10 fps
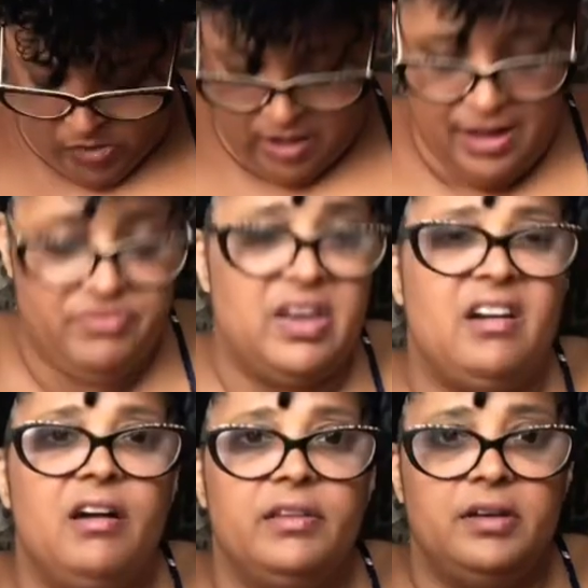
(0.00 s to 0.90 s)
And I think
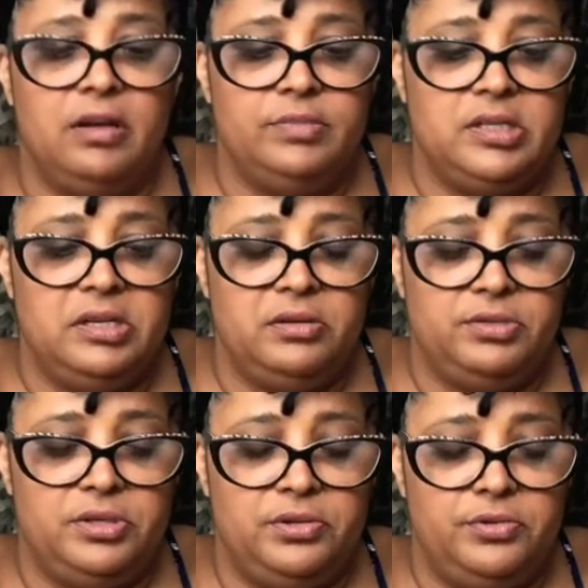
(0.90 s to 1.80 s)
all it comes down
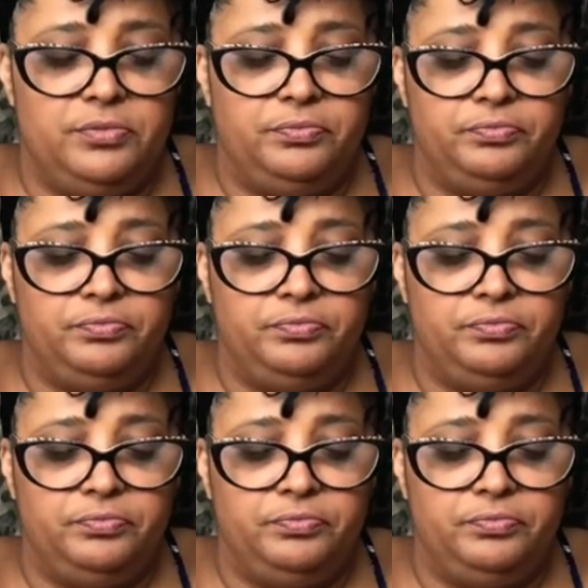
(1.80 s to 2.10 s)
to